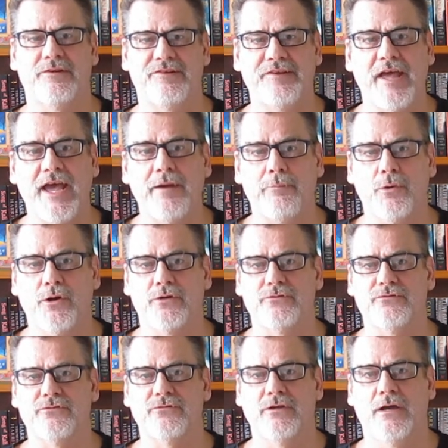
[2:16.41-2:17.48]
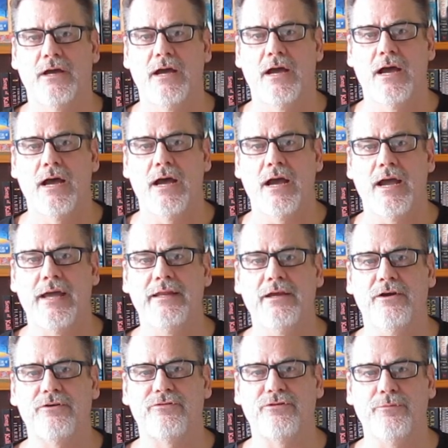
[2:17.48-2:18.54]
sad books, and
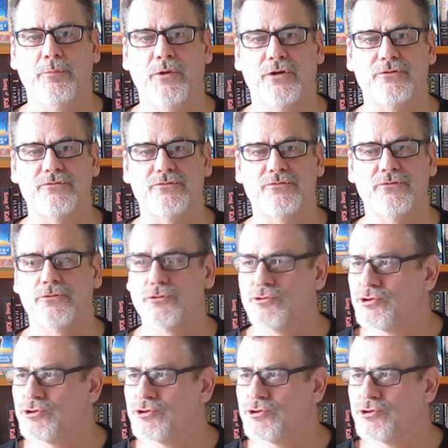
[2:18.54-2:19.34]
there are two books